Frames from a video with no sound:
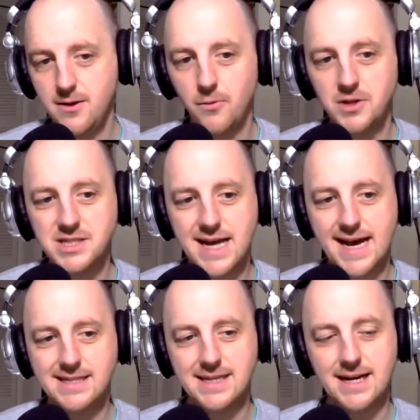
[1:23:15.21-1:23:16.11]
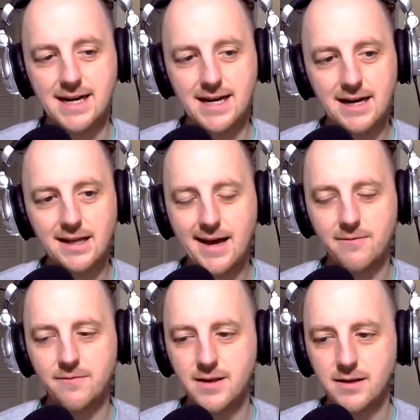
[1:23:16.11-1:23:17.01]
was that a lot
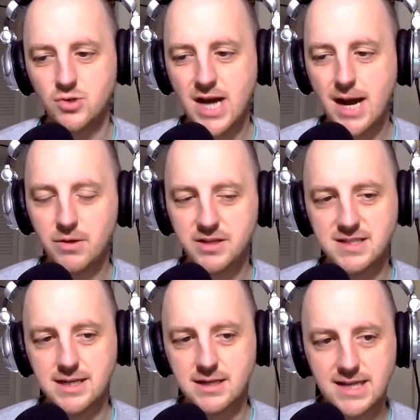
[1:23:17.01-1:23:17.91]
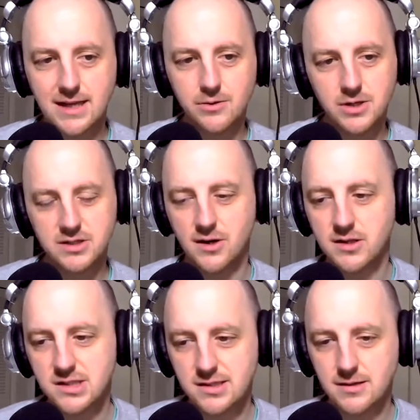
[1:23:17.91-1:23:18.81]
of the job listings at
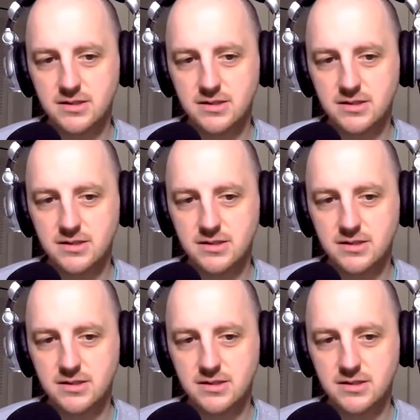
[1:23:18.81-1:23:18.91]
LucasArts